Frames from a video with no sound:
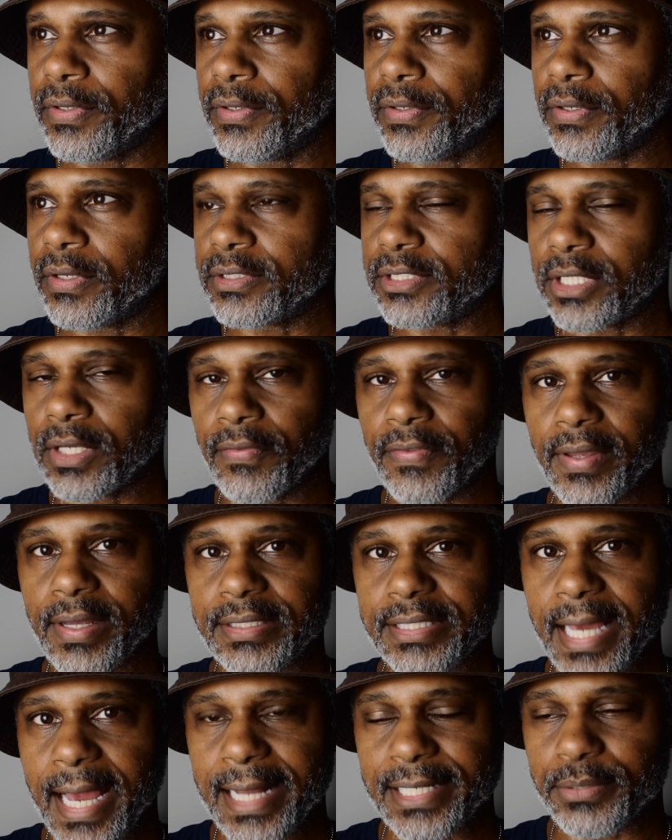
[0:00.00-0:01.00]
until the
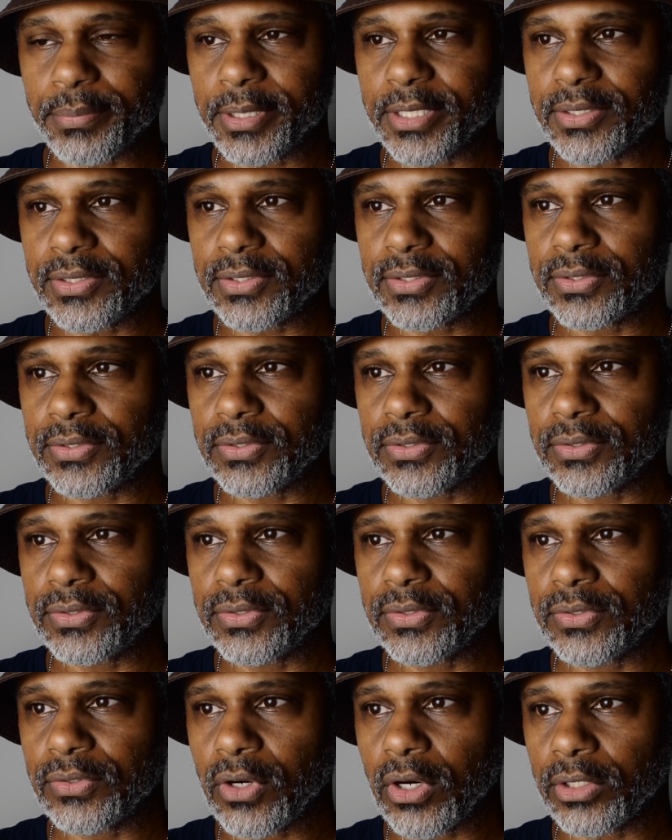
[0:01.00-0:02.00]
attachments
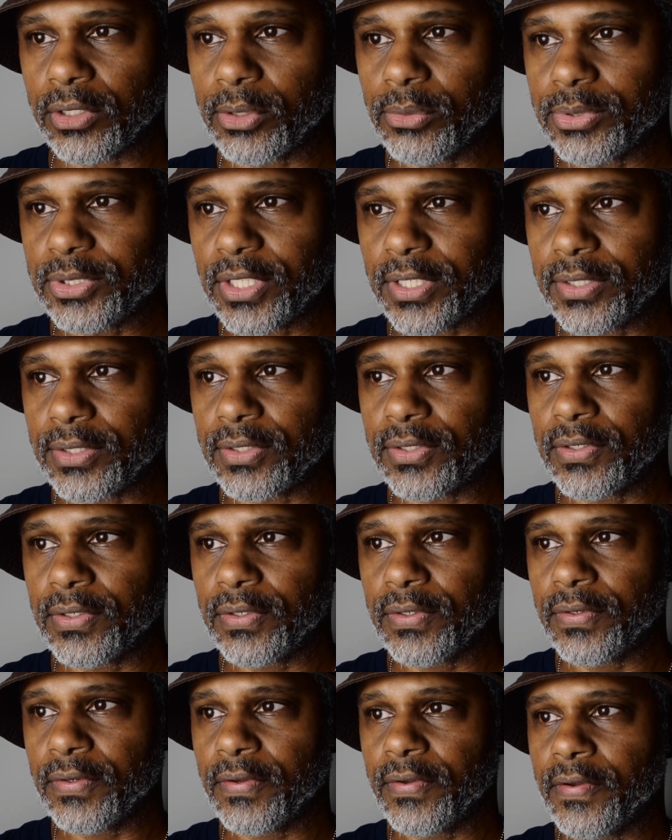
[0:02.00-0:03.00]
are loosened,
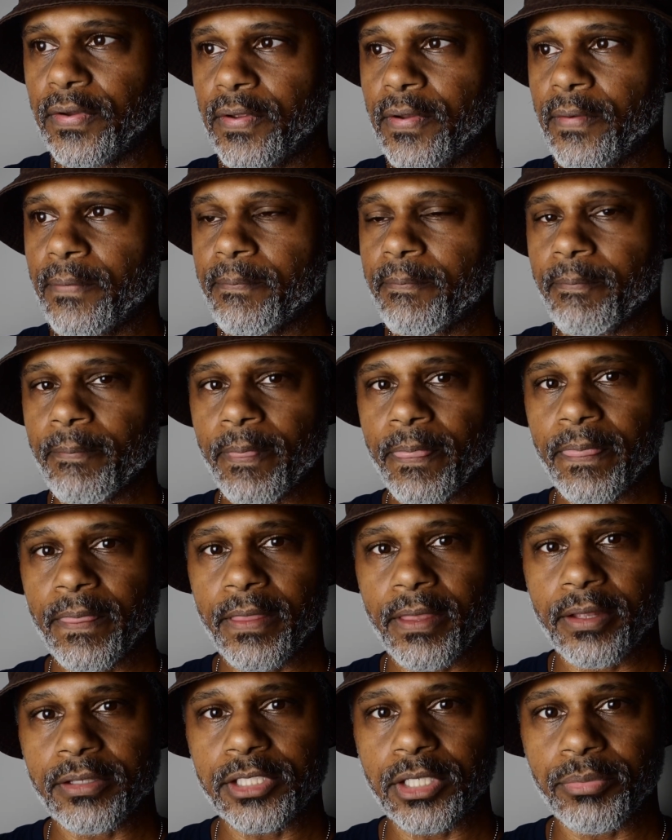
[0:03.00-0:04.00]

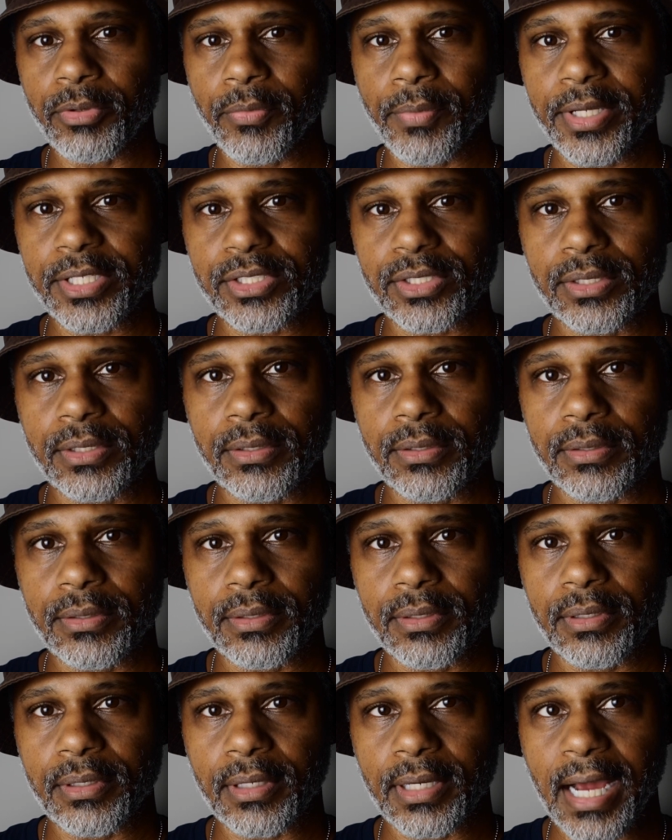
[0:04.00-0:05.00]
until we reach
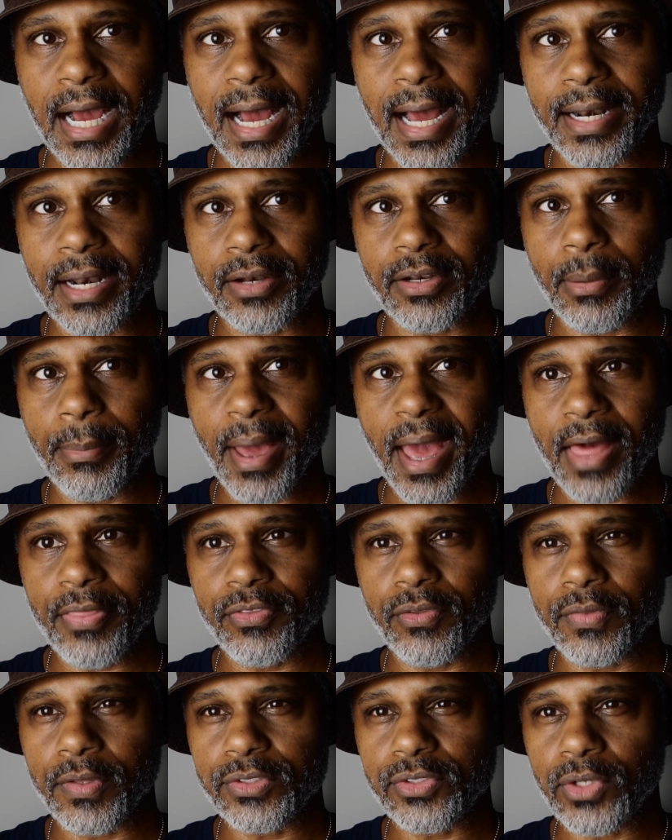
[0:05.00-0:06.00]
God on the path
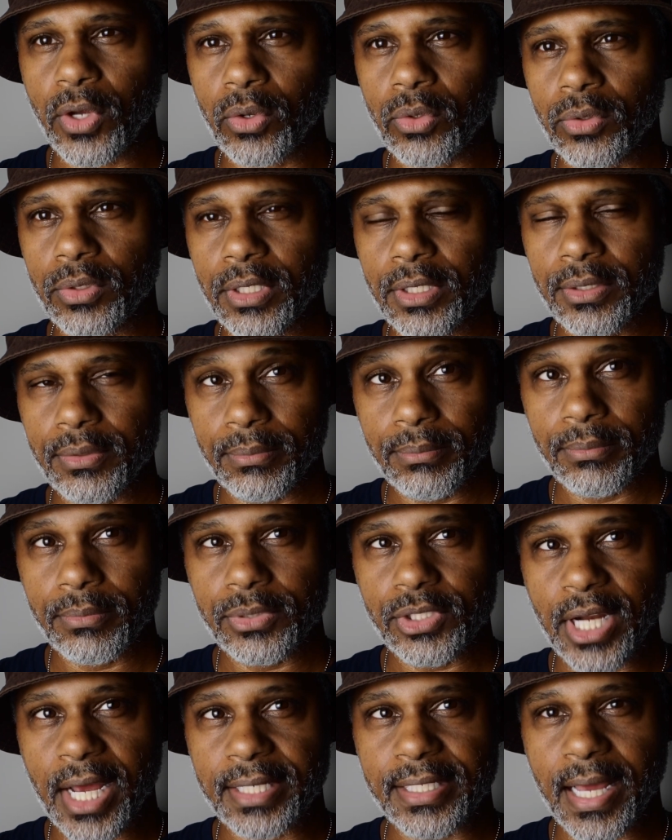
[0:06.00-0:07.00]
to the soul.
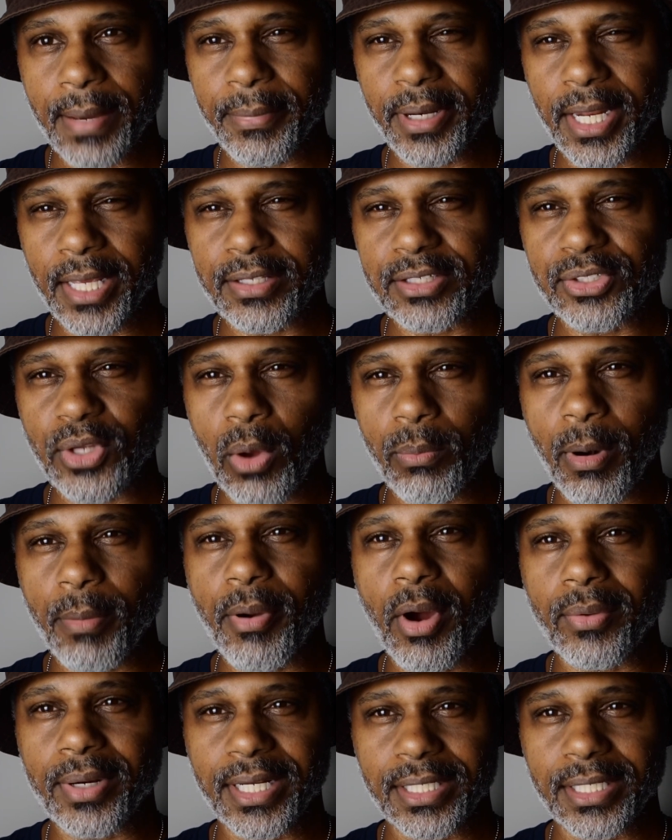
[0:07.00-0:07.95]
John Dominique, the soul proponent.